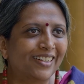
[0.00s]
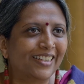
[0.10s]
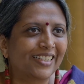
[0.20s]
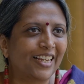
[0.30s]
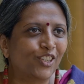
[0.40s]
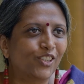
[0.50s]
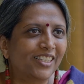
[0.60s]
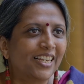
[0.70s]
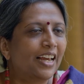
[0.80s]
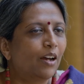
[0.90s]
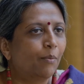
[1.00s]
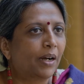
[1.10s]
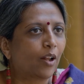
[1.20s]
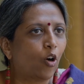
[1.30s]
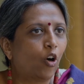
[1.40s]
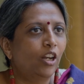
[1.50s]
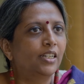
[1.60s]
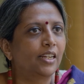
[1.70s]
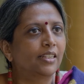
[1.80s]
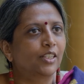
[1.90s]
stages, but all
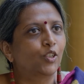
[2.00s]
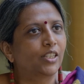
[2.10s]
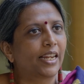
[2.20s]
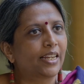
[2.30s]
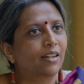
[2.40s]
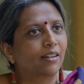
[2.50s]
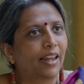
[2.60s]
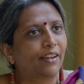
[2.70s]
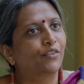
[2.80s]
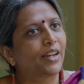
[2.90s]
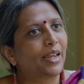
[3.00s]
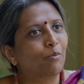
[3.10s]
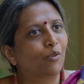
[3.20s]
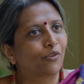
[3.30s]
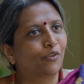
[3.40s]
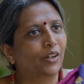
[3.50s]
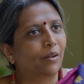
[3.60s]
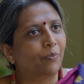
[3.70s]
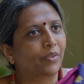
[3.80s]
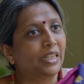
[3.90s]
it does is you're setting a lifetime of
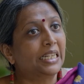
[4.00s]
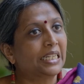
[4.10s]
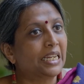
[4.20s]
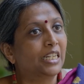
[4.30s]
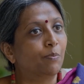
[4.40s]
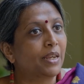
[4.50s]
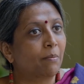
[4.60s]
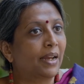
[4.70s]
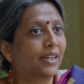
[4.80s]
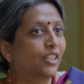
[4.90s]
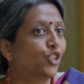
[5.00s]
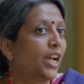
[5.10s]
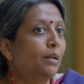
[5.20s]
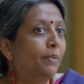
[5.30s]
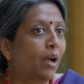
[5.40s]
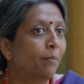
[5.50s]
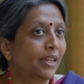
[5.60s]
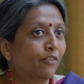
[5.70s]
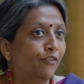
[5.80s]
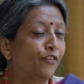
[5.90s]
these needs being met and the child
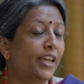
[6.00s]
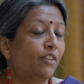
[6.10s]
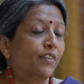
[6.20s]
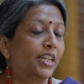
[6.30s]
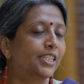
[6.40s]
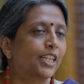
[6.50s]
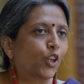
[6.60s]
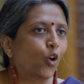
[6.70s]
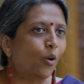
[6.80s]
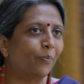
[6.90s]
becoming very, very secure.